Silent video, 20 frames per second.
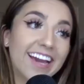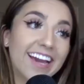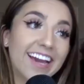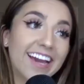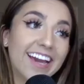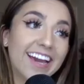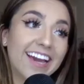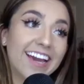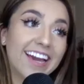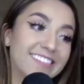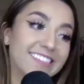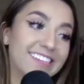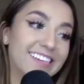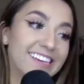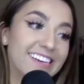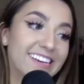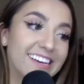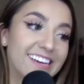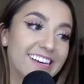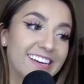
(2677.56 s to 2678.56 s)

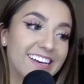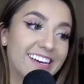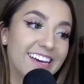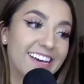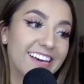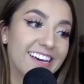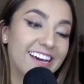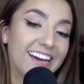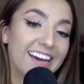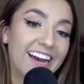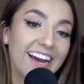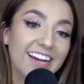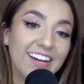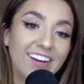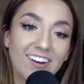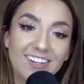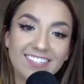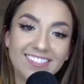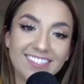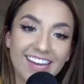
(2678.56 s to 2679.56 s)
honestly I
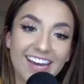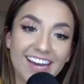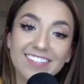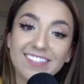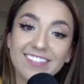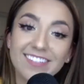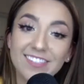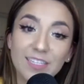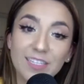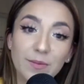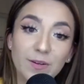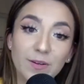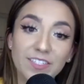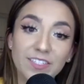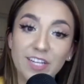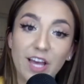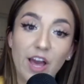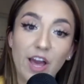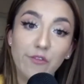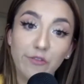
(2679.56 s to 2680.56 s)
honestly ask the same
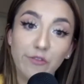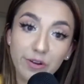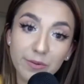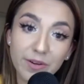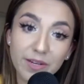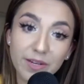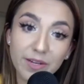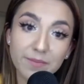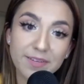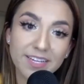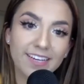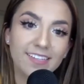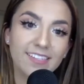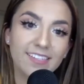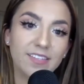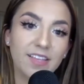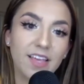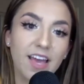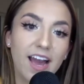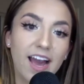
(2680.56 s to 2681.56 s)
question to everyone
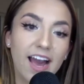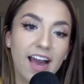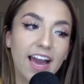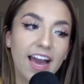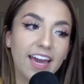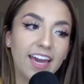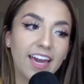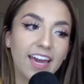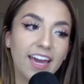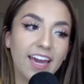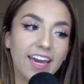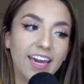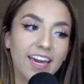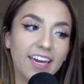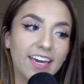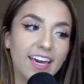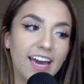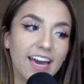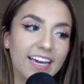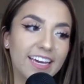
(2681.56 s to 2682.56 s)
because
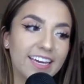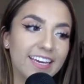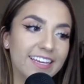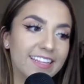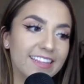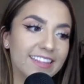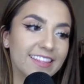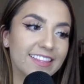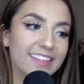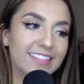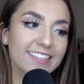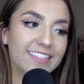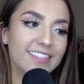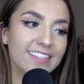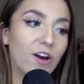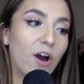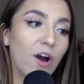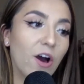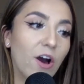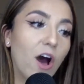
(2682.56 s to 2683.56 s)
I
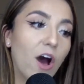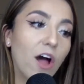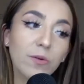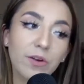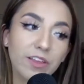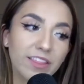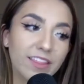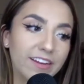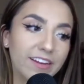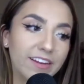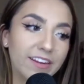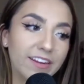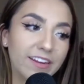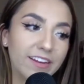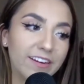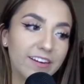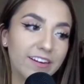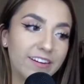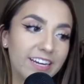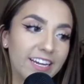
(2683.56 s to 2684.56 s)
the hollow earth
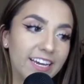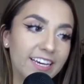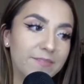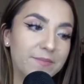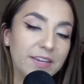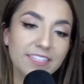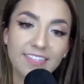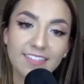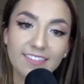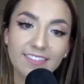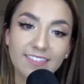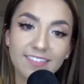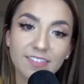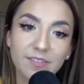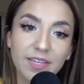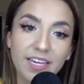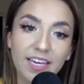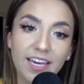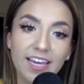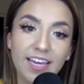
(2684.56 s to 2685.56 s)
theory makes sense
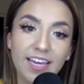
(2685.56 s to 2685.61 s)
to me,